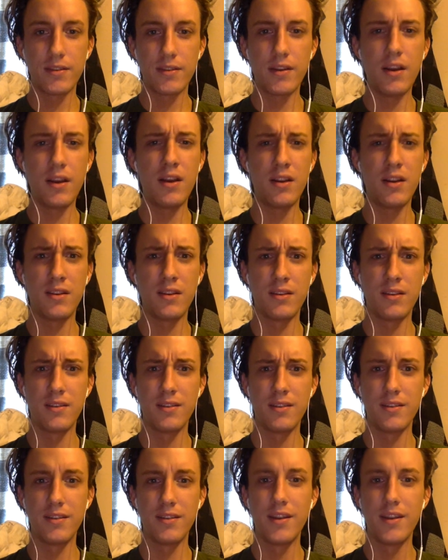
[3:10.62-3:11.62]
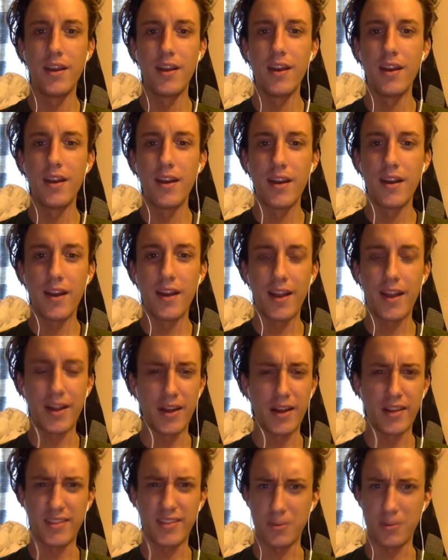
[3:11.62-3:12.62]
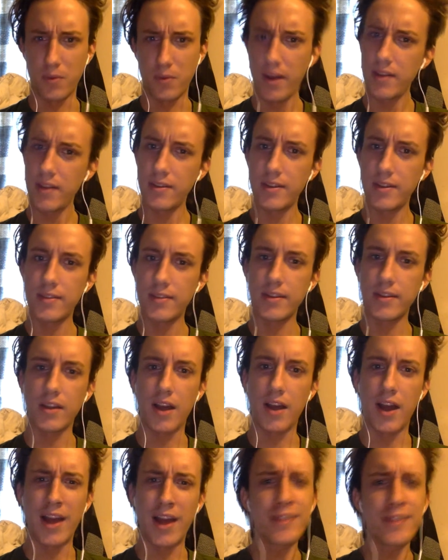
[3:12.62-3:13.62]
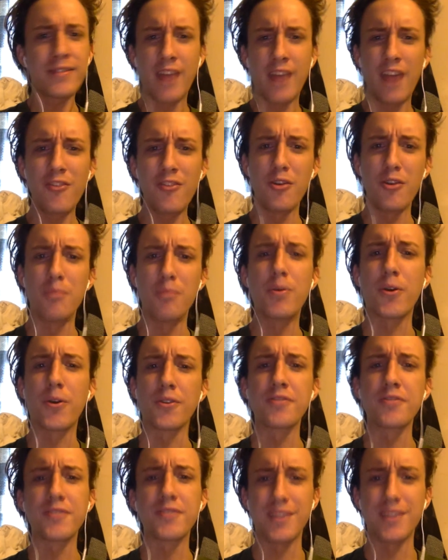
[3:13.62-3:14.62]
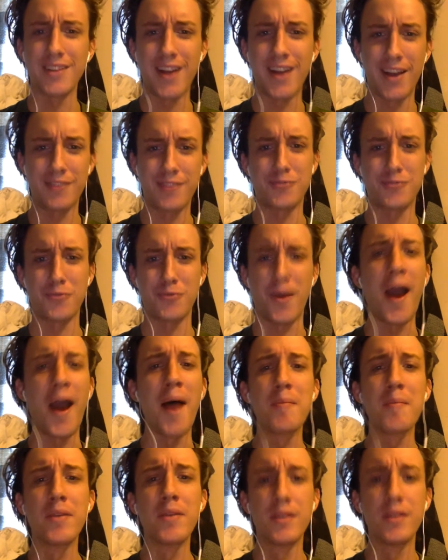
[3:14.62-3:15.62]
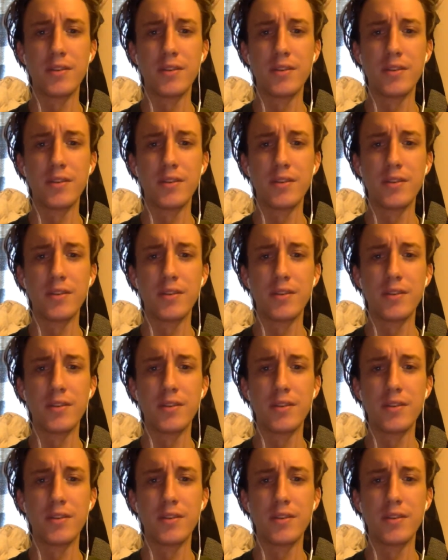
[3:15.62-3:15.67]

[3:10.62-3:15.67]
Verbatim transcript: and I, I said, "What?" He said, "I just gave you a personalized rap."